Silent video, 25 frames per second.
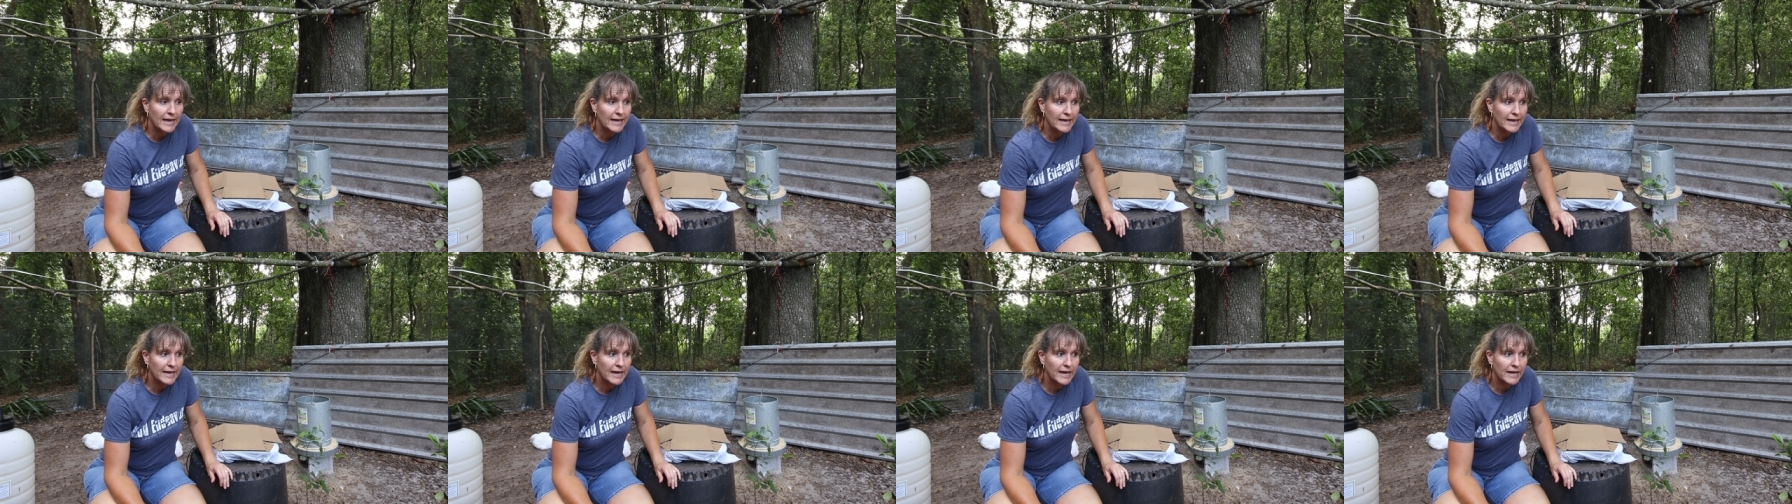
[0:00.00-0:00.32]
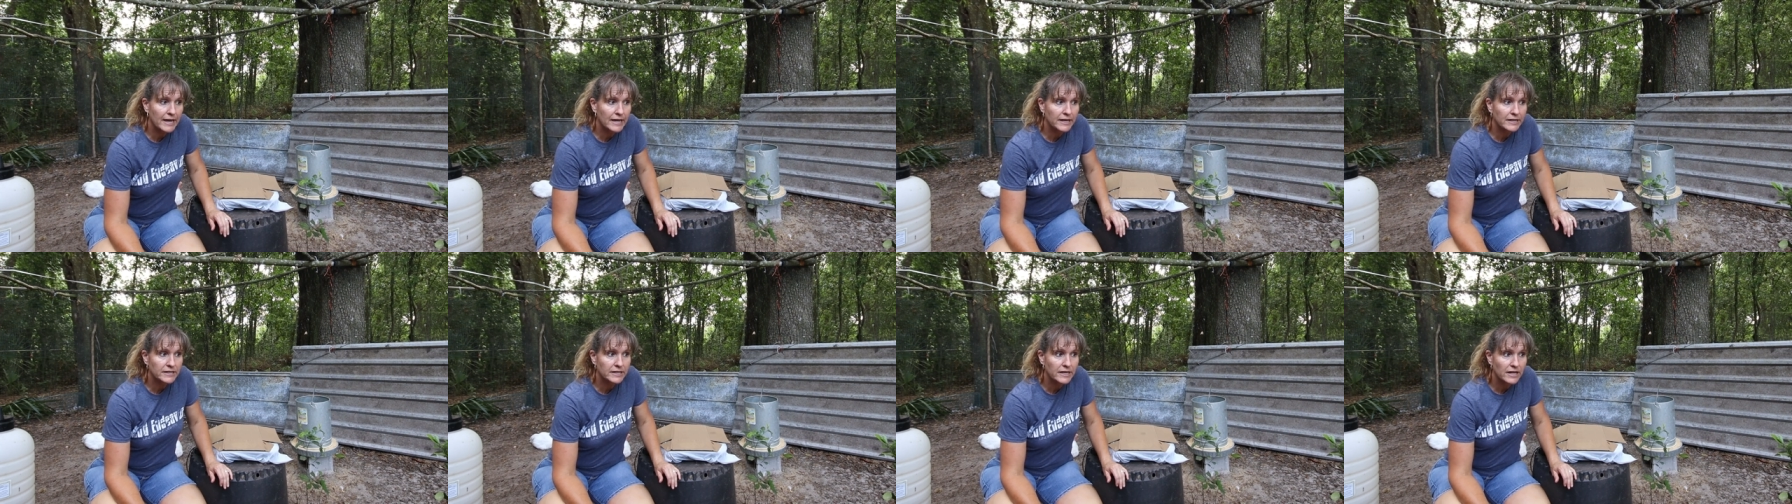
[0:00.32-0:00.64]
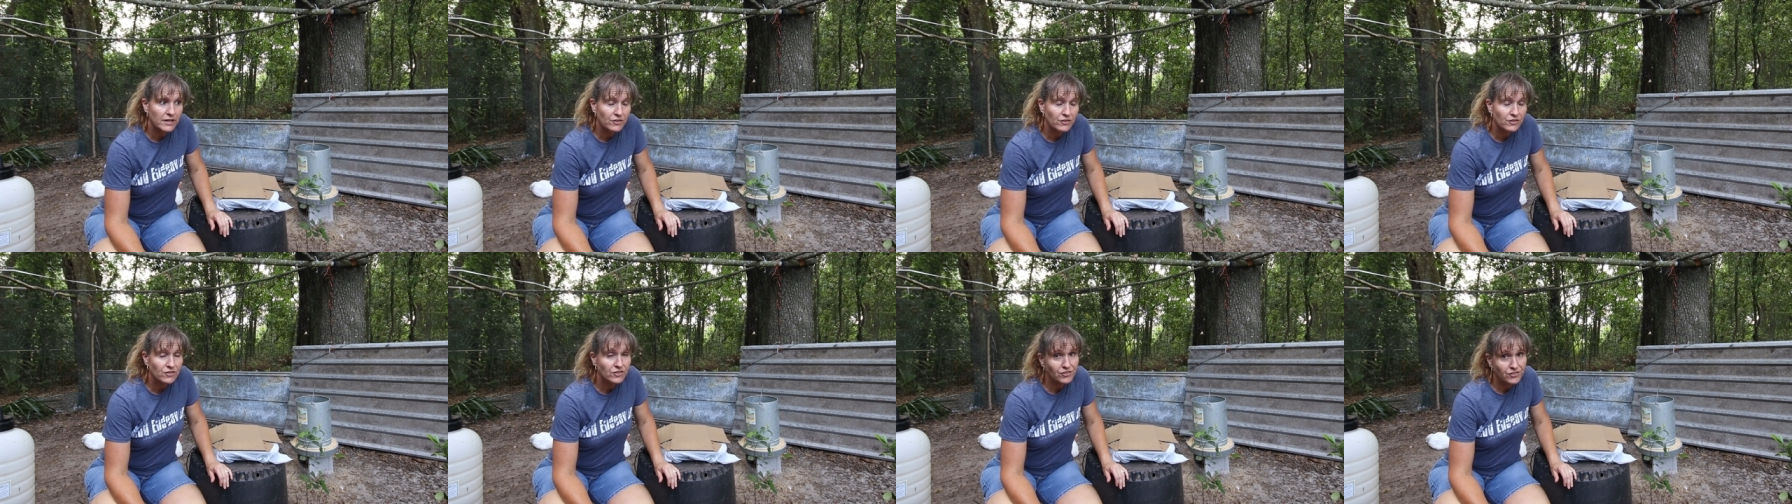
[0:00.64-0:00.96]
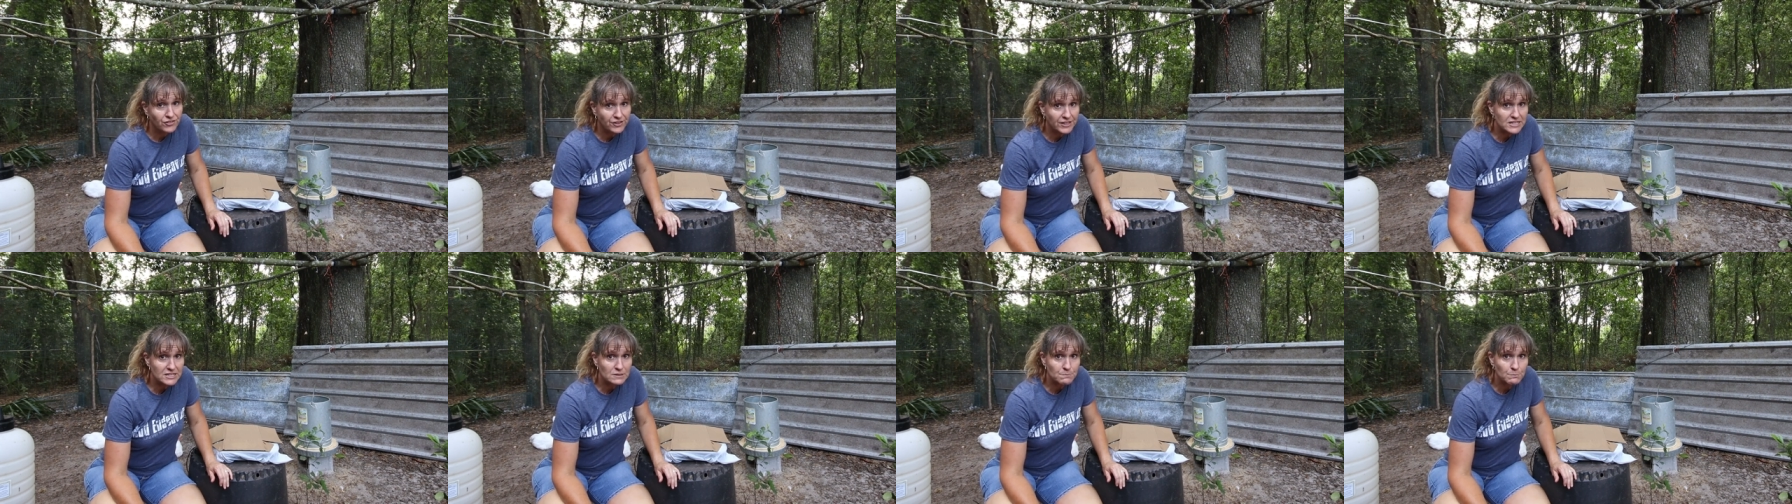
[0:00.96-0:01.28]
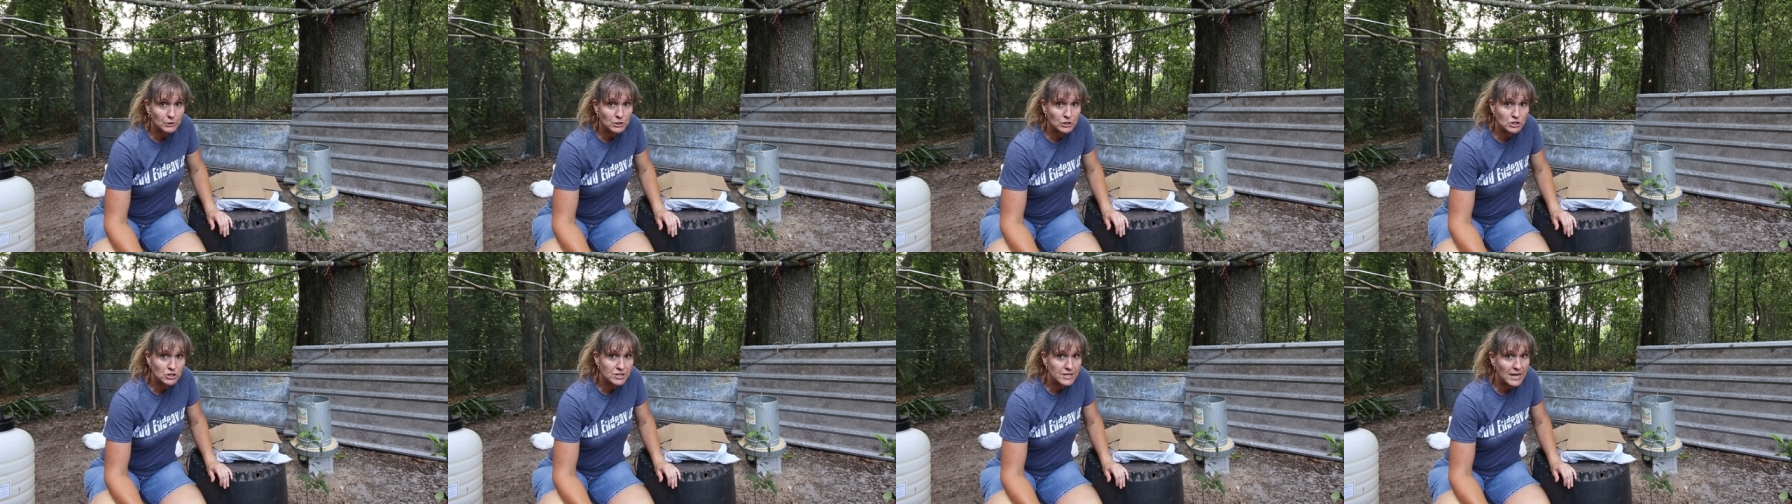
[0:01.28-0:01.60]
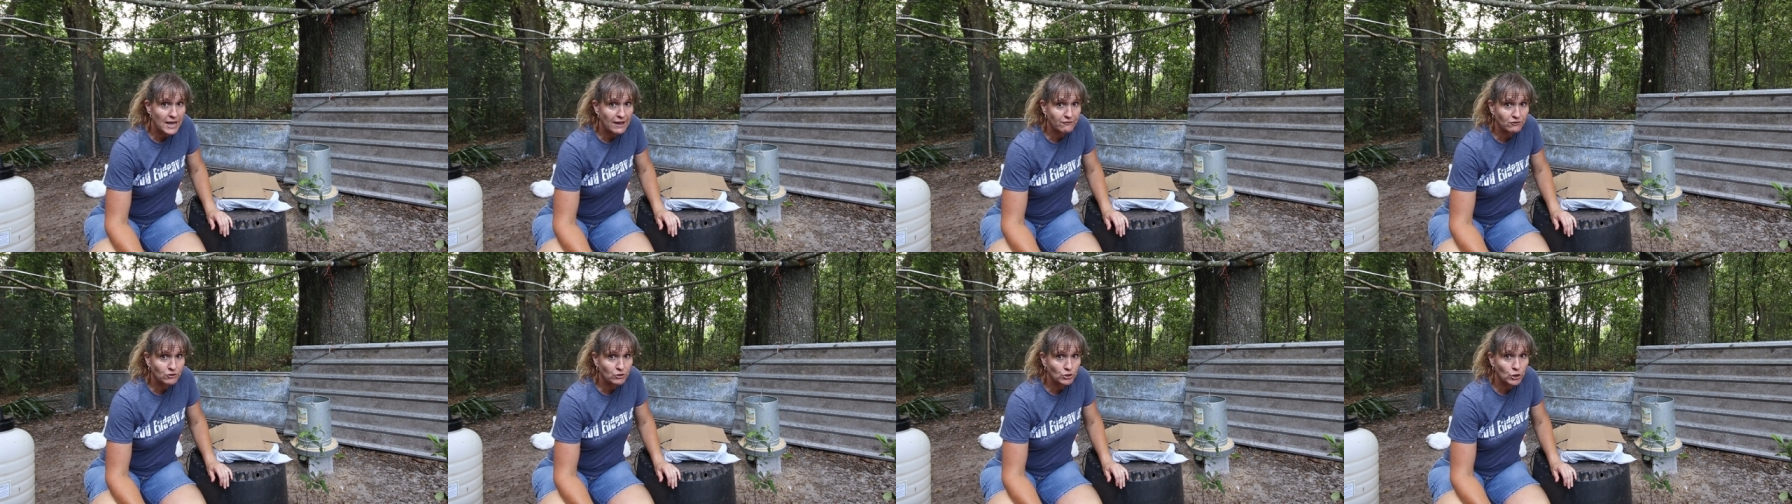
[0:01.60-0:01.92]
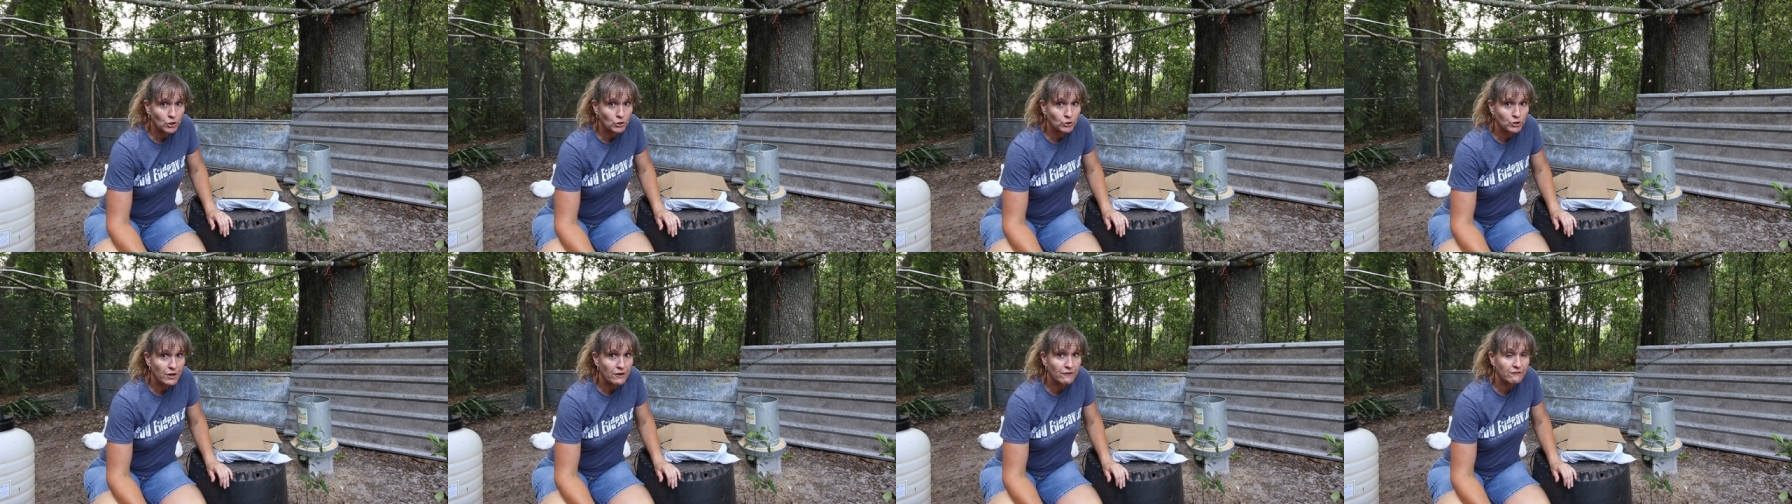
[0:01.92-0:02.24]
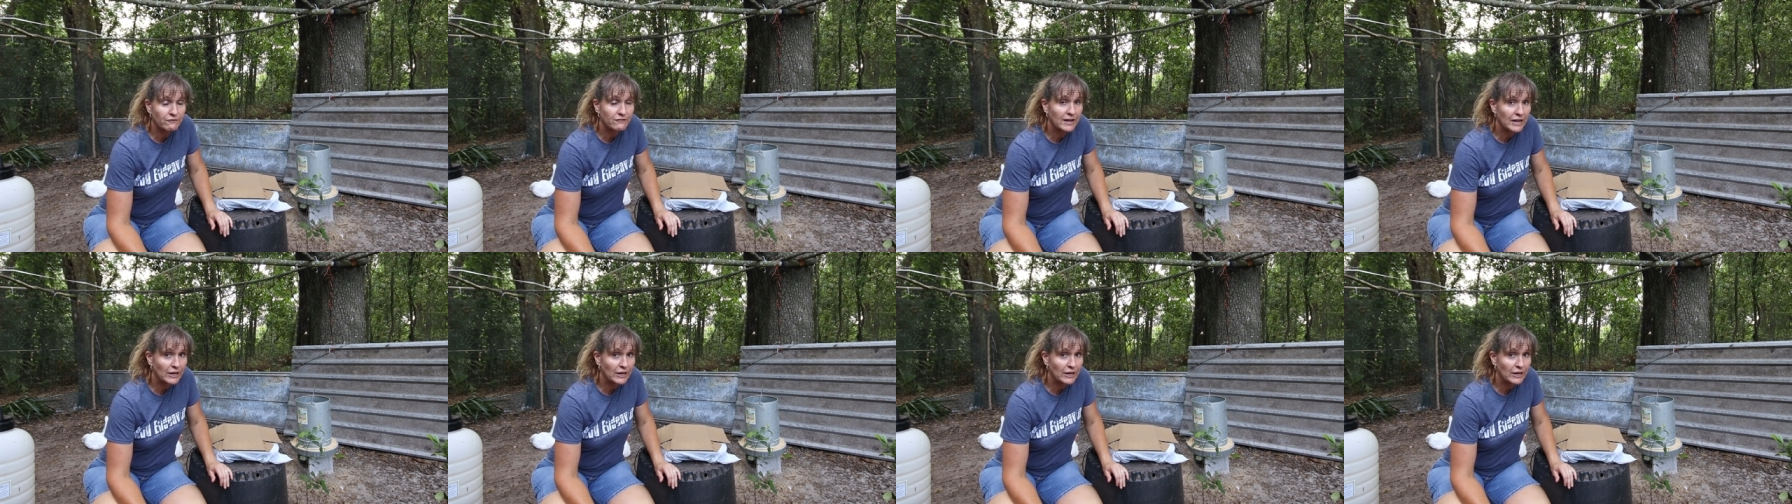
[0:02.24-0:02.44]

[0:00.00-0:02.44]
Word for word: And these birds have grown